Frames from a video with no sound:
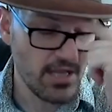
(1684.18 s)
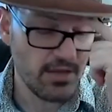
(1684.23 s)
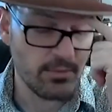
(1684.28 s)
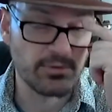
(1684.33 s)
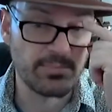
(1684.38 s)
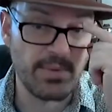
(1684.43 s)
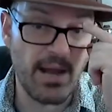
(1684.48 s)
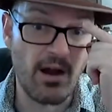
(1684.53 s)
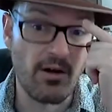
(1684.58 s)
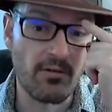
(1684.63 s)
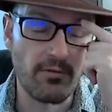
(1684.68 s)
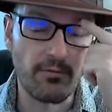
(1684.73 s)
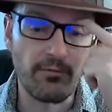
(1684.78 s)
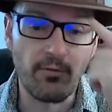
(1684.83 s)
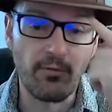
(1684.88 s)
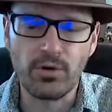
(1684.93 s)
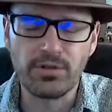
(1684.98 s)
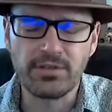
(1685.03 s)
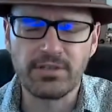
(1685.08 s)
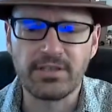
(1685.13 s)

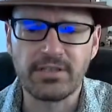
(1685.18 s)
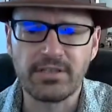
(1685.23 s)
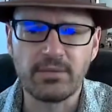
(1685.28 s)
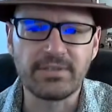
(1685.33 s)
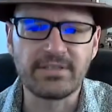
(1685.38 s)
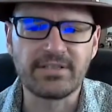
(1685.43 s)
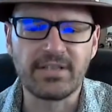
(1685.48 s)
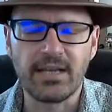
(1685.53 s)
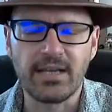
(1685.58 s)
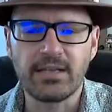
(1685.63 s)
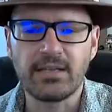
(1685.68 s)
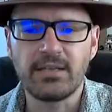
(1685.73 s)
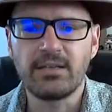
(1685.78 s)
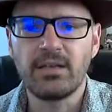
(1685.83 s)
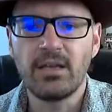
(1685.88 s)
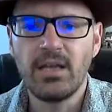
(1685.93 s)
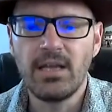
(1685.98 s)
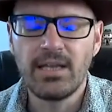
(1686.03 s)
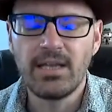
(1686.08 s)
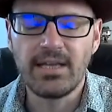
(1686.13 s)
force in the human psyche
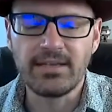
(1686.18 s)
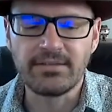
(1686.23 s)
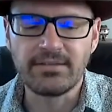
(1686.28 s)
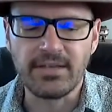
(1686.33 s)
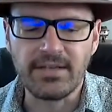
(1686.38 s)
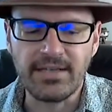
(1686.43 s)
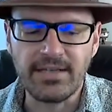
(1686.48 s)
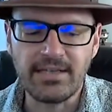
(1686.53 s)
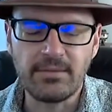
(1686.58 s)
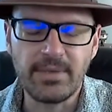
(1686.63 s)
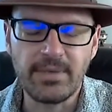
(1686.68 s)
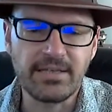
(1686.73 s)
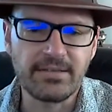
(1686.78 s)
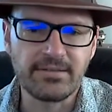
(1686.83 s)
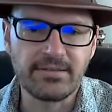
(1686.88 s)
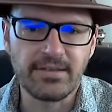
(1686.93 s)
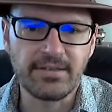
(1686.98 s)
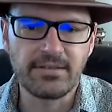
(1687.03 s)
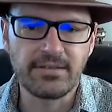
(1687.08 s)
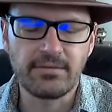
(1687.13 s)
is the need to be
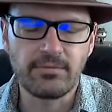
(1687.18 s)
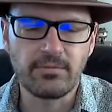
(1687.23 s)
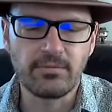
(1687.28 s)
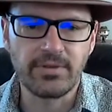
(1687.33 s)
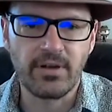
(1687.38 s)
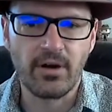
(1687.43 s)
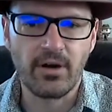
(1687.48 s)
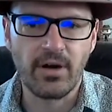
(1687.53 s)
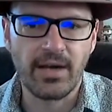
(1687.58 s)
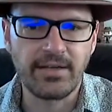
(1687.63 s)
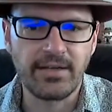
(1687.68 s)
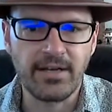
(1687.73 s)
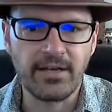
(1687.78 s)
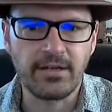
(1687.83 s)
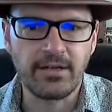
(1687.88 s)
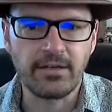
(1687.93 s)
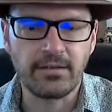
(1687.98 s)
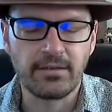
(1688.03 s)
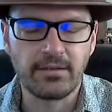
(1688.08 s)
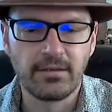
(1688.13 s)
consistent with our
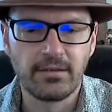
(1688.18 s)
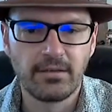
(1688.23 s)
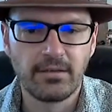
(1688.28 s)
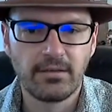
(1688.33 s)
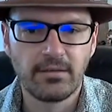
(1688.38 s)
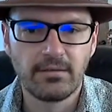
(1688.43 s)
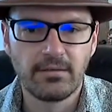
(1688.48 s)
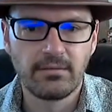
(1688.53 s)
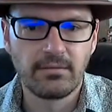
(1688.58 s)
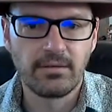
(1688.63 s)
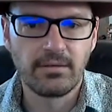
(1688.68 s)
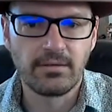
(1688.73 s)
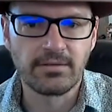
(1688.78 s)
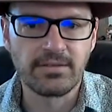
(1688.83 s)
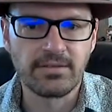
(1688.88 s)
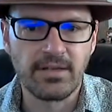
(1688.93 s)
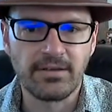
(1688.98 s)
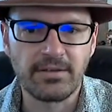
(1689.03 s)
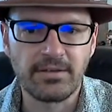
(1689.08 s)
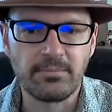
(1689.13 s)
identity. And
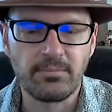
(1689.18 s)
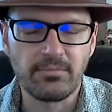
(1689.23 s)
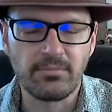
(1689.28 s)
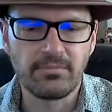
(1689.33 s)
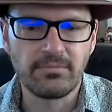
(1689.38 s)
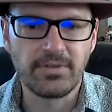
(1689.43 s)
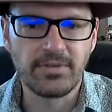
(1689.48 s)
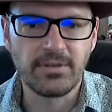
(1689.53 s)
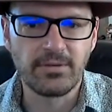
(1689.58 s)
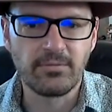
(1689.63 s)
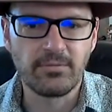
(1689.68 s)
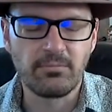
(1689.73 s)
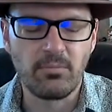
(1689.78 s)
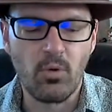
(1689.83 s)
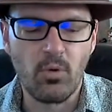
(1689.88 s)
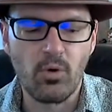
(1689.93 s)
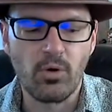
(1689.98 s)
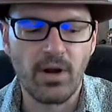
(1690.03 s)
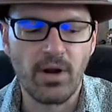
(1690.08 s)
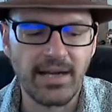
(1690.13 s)
there's nothing,
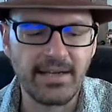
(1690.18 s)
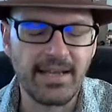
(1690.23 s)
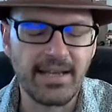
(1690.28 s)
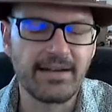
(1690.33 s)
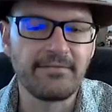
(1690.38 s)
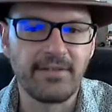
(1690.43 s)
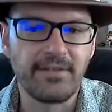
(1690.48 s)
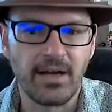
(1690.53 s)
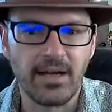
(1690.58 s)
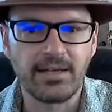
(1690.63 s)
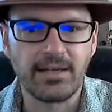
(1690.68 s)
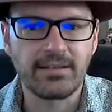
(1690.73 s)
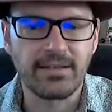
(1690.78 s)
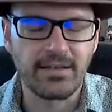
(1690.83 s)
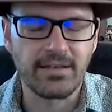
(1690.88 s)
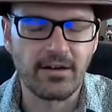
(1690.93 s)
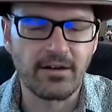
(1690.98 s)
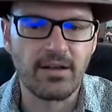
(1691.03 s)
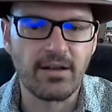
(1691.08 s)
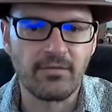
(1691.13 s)
more identifying
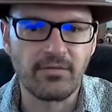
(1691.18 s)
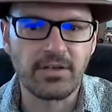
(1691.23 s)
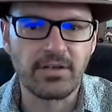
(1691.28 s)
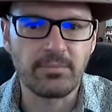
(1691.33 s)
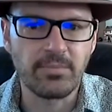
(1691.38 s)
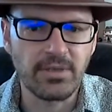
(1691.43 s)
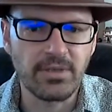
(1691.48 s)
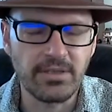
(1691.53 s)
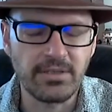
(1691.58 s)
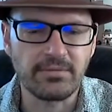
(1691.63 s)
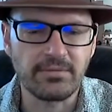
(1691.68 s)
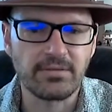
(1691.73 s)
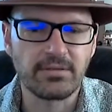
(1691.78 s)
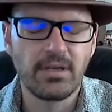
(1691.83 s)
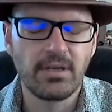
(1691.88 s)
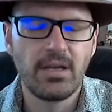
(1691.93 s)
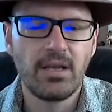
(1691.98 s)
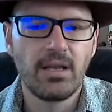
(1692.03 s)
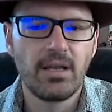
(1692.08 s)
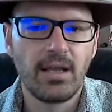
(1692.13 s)
than our governing beliefs.
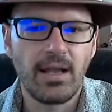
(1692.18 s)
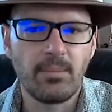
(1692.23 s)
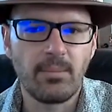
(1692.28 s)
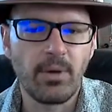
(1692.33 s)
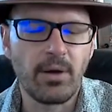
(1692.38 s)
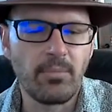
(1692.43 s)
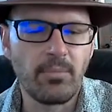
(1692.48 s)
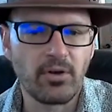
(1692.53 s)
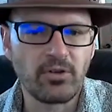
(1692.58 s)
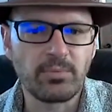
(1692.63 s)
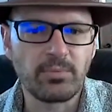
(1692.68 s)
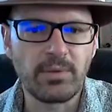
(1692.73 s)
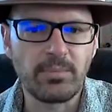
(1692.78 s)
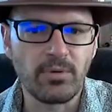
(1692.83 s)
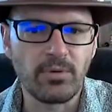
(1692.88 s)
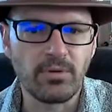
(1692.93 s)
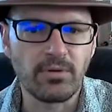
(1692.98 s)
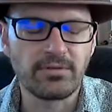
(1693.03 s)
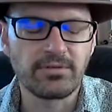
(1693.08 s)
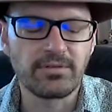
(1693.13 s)
But most
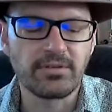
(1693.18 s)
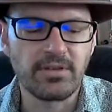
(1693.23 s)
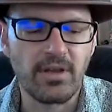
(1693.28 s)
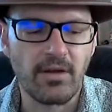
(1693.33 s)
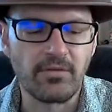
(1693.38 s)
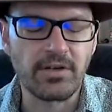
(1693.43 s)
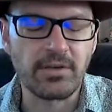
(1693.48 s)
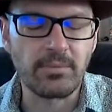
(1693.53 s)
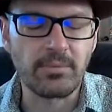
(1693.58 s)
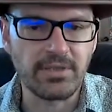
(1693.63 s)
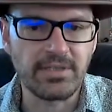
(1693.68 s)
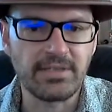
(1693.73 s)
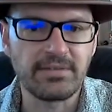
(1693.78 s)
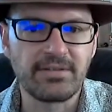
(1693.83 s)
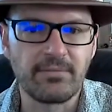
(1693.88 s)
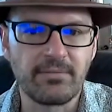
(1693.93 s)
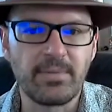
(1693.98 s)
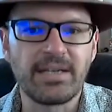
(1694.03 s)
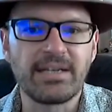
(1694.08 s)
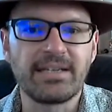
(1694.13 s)
people's governing beliefs
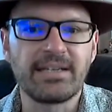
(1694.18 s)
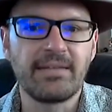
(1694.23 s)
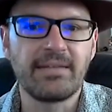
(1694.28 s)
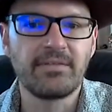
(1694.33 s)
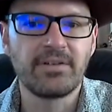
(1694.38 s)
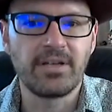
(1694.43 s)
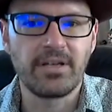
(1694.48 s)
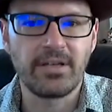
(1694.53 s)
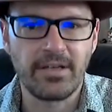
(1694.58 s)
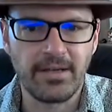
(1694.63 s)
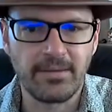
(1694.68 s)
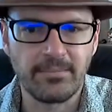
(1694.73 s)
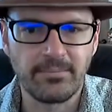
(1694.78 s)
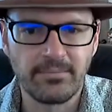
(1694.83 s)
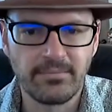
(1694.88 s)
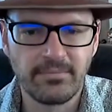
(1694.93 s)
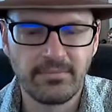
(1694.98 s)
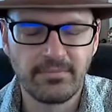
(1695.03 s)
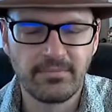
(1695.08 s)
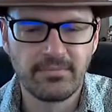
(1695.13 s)
have been given to
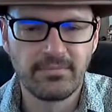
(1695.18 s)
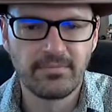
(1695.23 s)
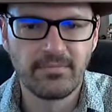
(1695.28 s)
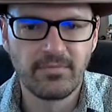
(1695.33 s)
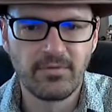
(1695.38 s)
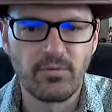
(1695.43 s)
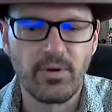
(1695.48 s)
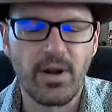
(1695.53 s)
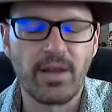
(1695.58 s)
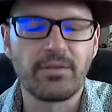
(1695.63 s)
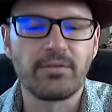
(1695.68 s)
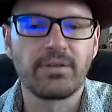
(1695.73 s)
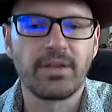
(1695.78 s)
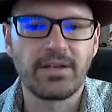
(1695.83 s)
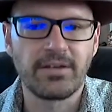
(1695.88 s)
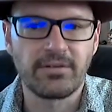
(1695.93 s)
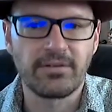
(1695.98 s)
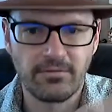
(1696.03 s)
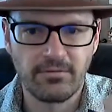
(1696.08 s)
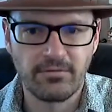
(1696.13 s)
them rather
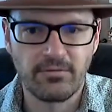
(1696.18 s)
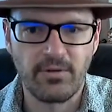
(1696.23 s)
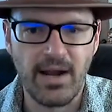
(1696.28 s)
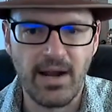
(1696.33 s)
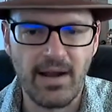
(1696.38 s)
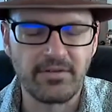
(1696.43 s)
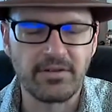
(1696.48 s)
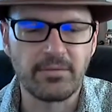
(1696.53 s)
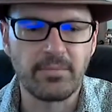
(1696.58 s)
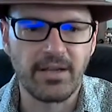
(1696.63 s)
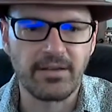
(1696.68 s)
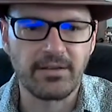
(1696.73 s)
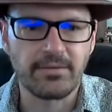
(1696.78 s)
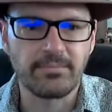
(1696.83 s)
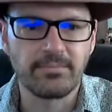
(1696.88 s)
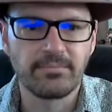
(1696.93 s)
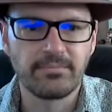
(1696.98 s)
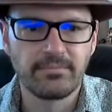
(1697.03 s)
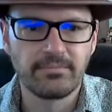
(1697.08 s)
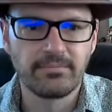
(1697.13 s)
than crafted by them.